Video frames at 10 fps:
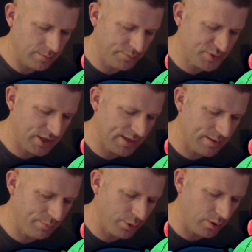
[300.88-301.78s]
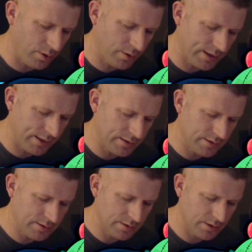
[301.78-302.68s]
Shelly and Bull. Okay.
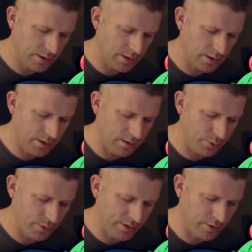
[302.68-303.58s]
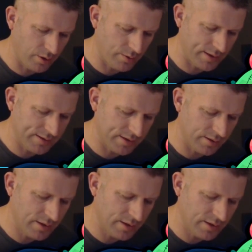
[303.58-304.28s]
Oh boy, they're all right there.